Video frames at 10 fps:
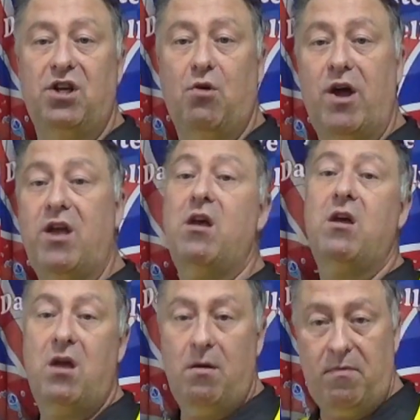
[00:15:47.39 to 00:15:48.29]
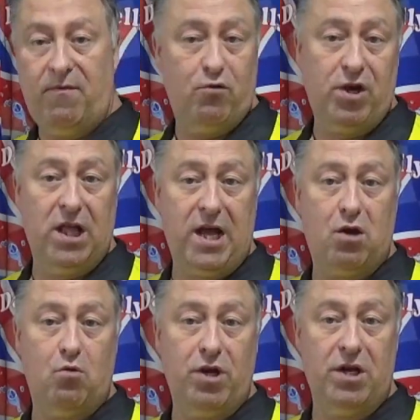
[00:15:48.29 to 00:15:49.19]
away before you let
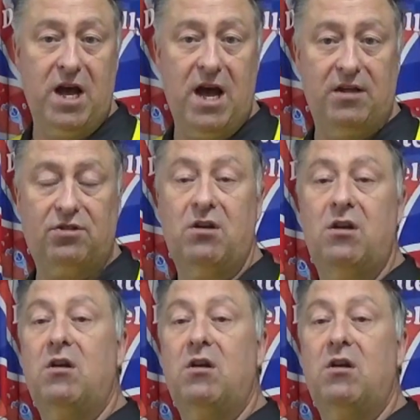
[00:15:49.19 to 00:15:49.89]
go of your darts.